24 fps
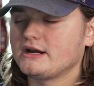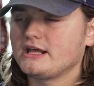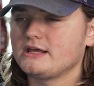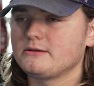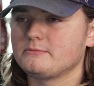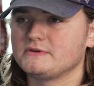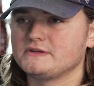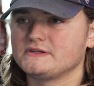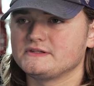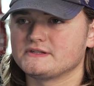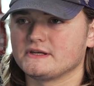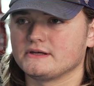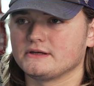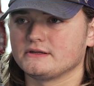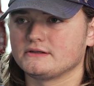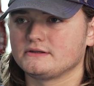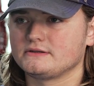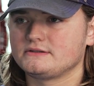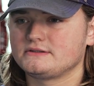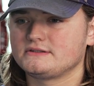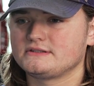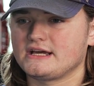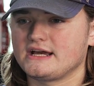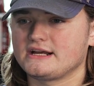name is
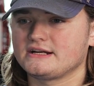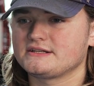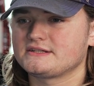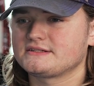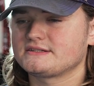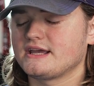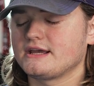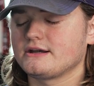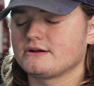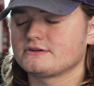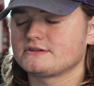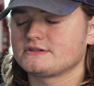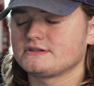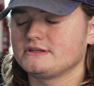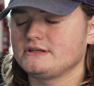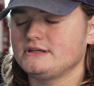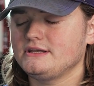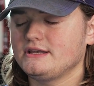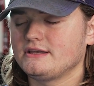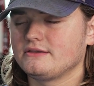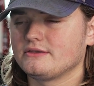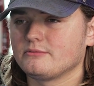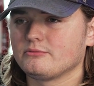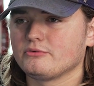Titus, and
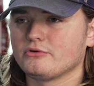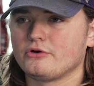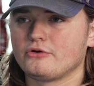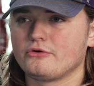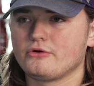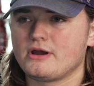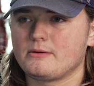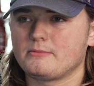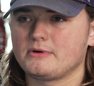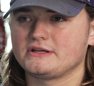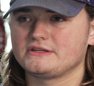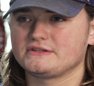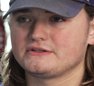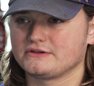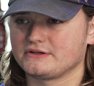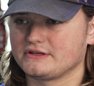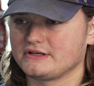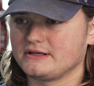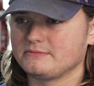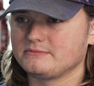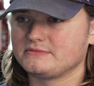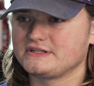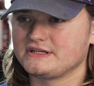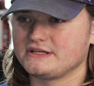the program I took
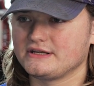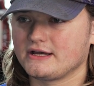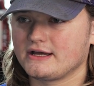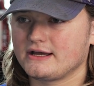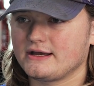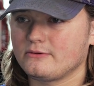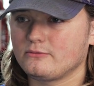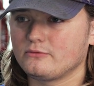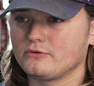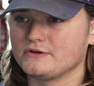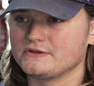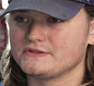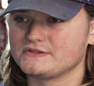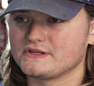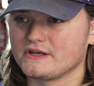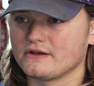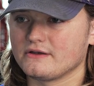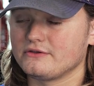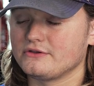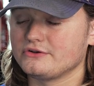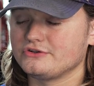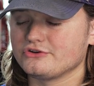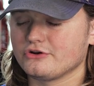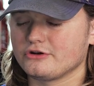at MTI was
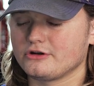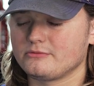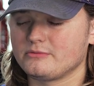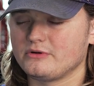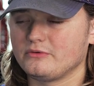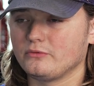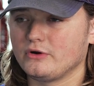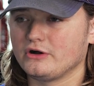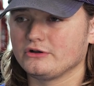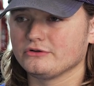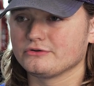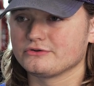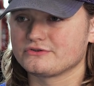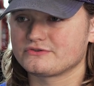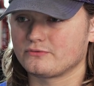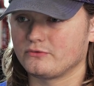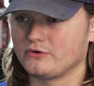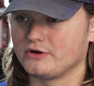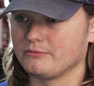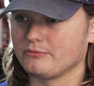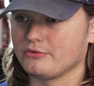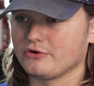the Journeyman Welders 1